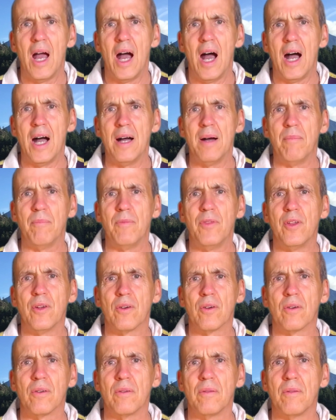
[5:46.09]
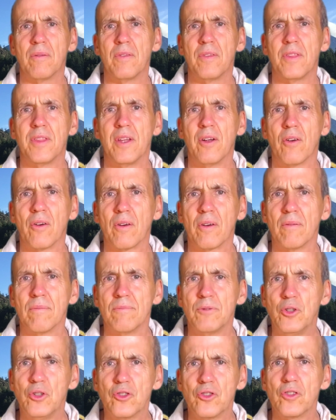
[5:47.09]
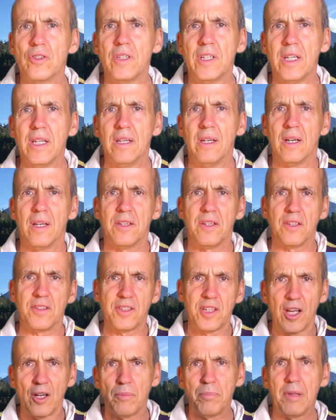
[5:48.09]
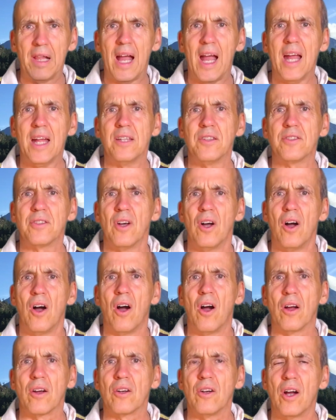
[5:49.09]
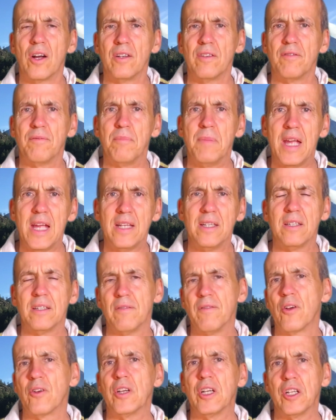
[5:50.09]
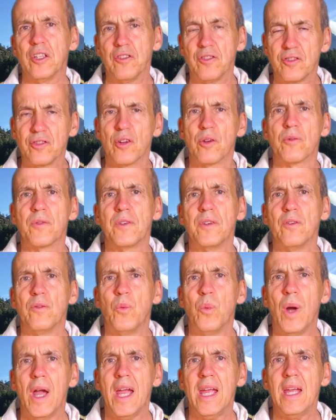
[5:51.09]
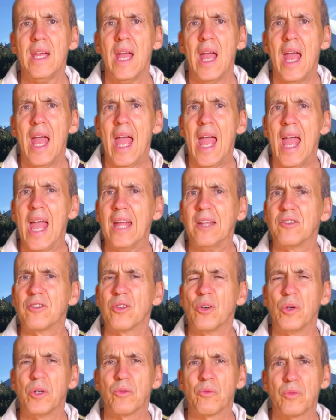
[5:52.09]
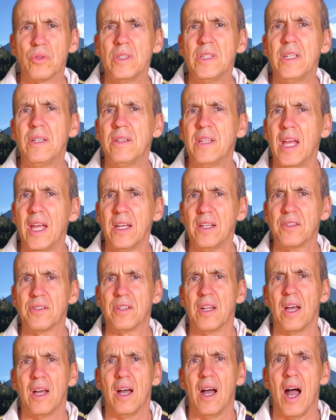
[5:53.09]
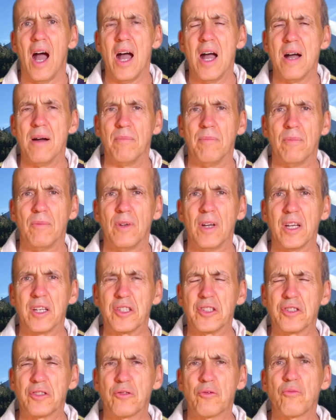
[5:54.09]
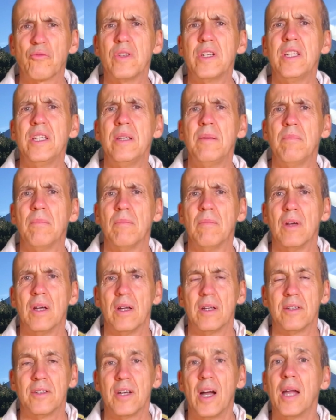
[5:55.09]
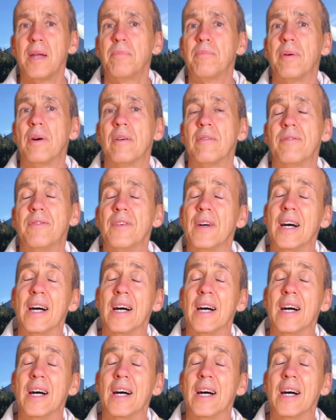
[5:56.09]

They're usually, the sail plans are kind of made in a very conservative way, and so it really takes extreme type of